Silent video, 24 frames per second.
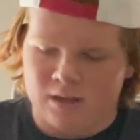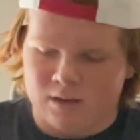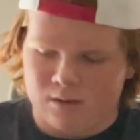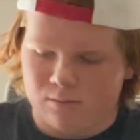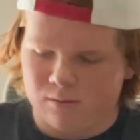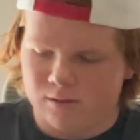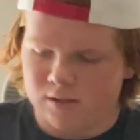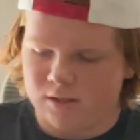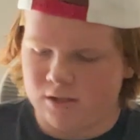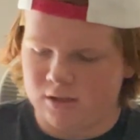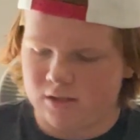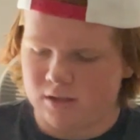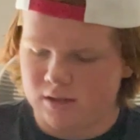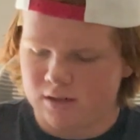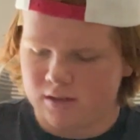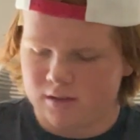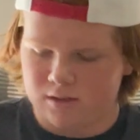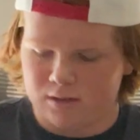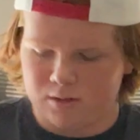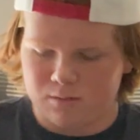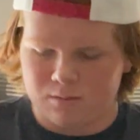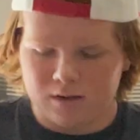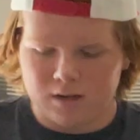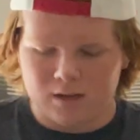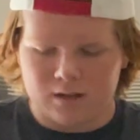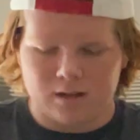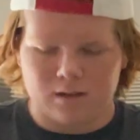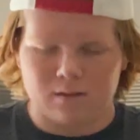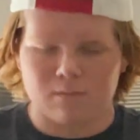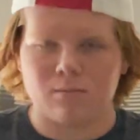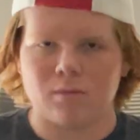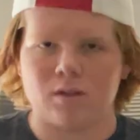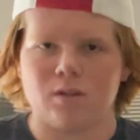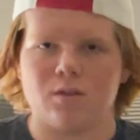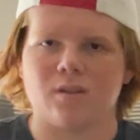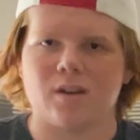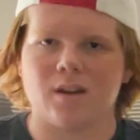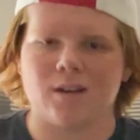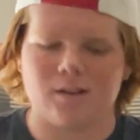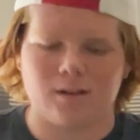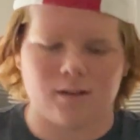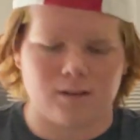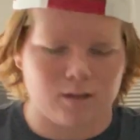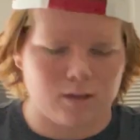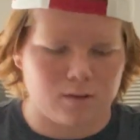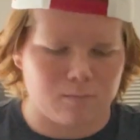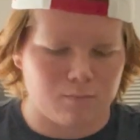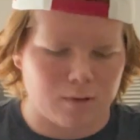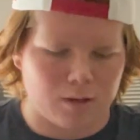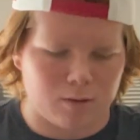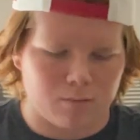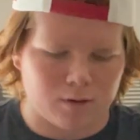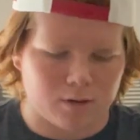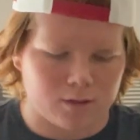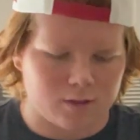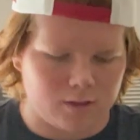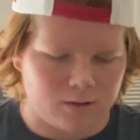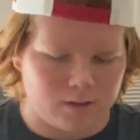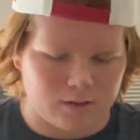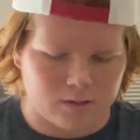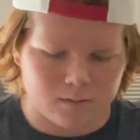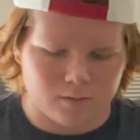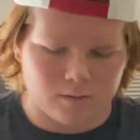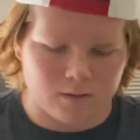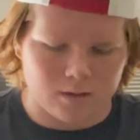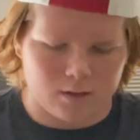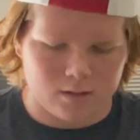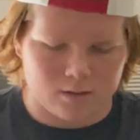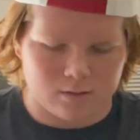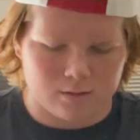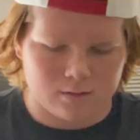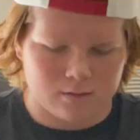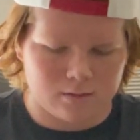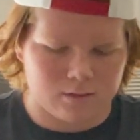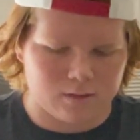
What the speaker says: Which you didn't, but you kind of did by watching this video.